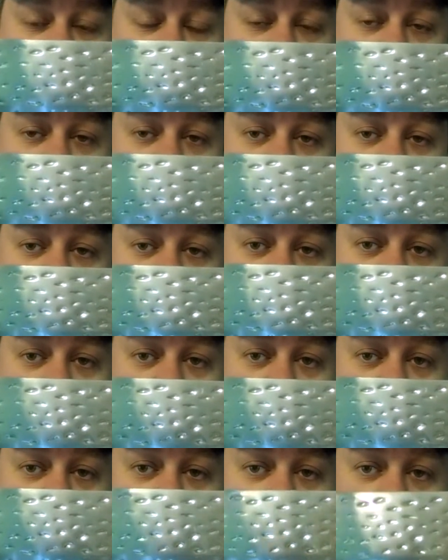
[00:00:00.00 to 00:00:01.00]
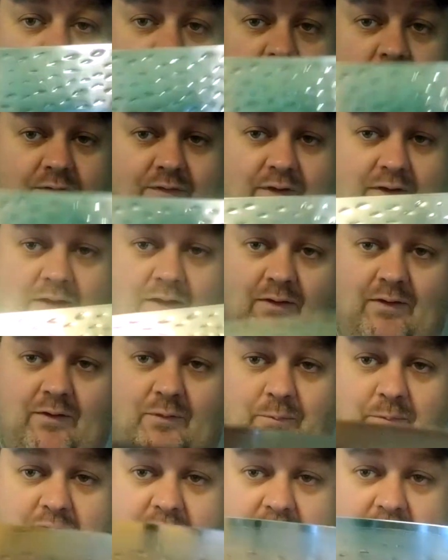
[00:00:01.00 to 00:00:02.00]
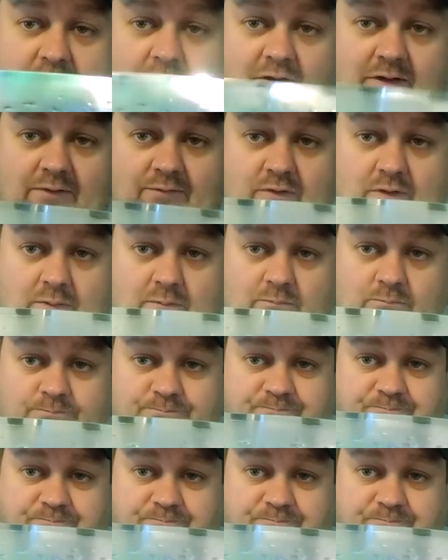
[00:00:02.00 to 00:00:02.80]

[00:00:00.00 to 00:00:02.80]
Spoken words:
Okay? Now it's like a little mini cleaver.